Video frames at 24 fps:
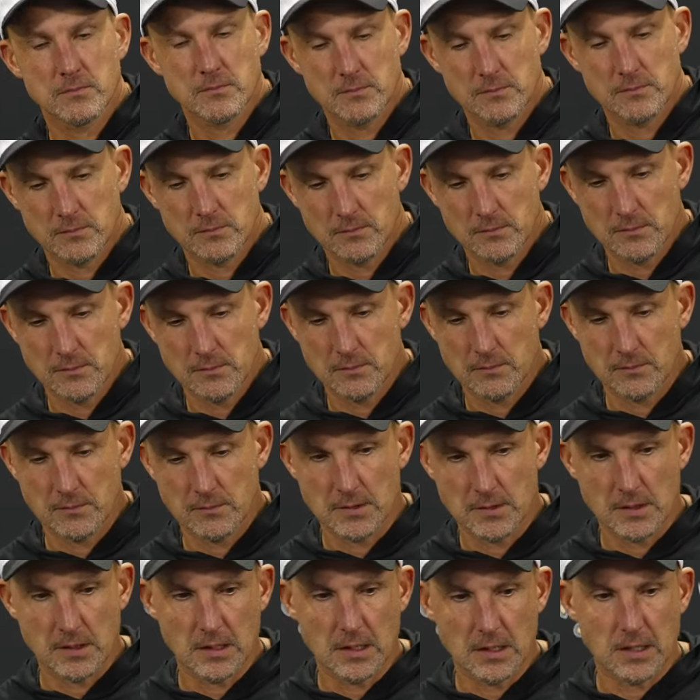Like, not giving
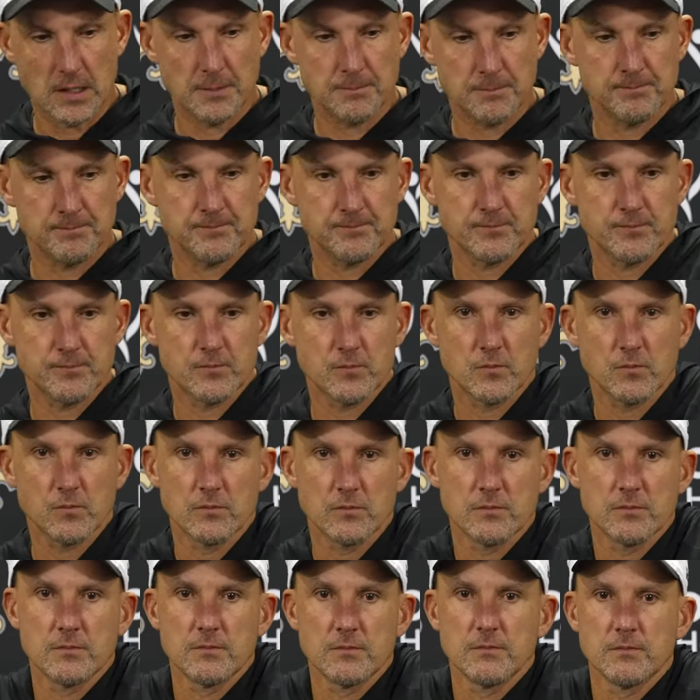um, about
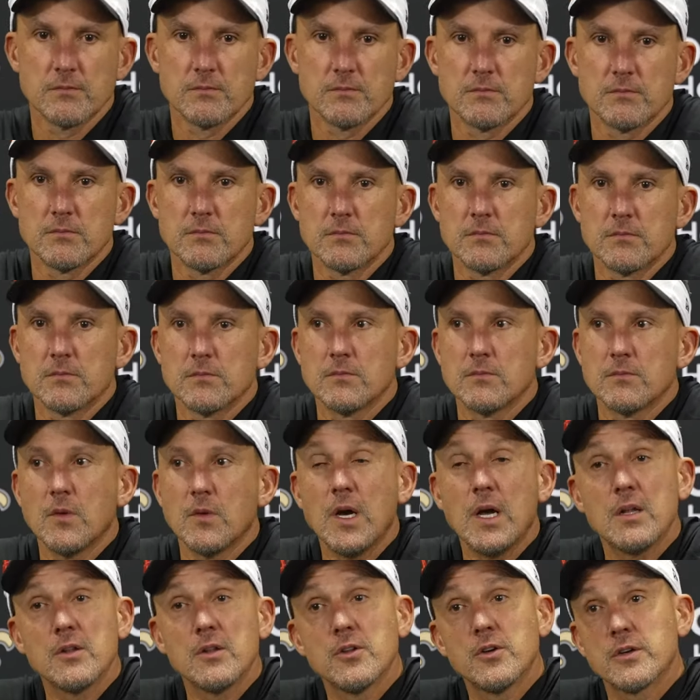what you want to do, but like.
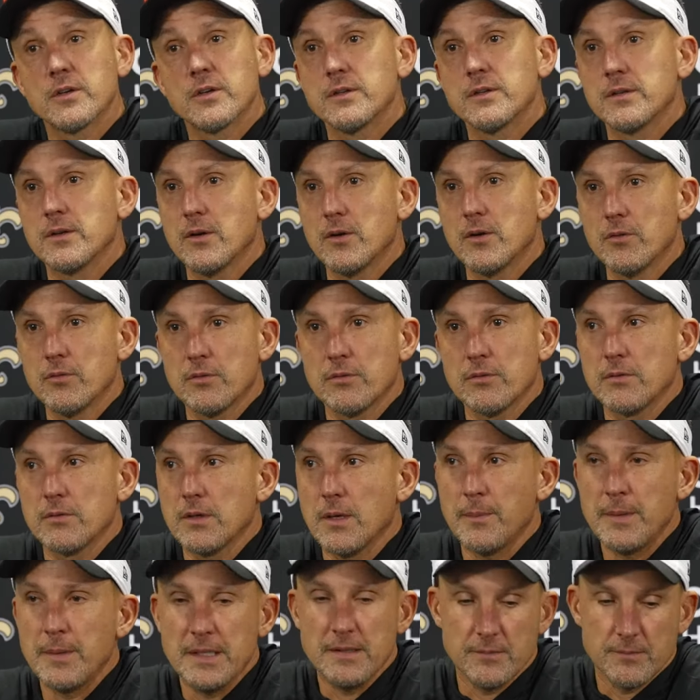Well, look, oh,
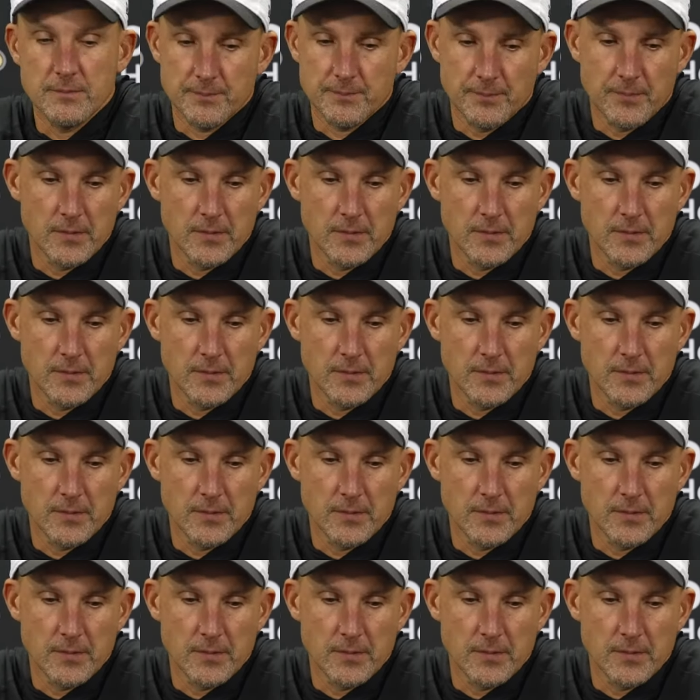I mean.